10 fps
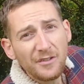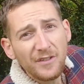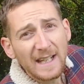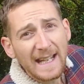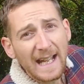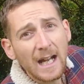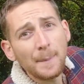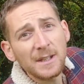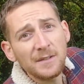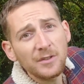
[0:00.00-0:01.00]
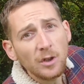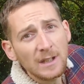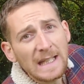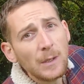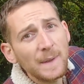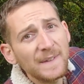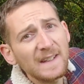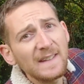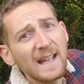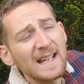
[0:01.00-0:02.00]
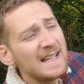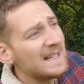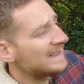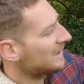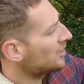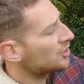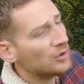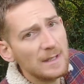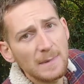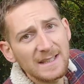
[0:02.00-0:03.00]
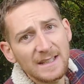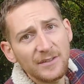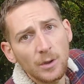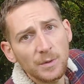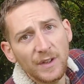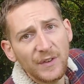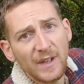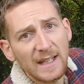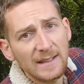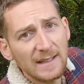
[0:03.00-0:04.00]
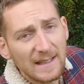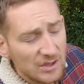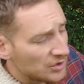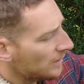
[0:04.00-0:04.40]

because when you're filling it up and you've got liquids in there, it's extremely difficult to see.